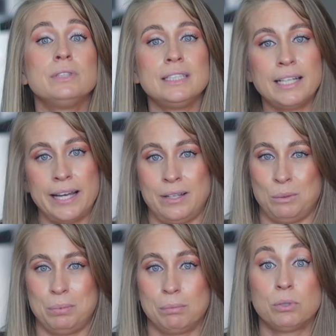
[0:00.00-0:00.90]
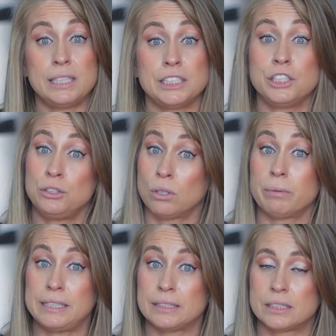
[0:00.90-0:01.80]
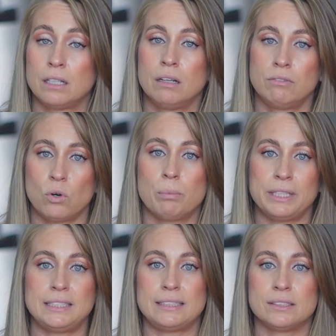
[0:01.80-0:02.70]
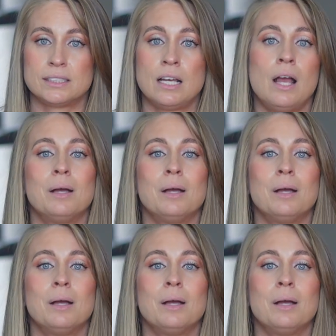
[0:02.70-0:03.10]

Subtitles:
need help pricing your rates for brand deals,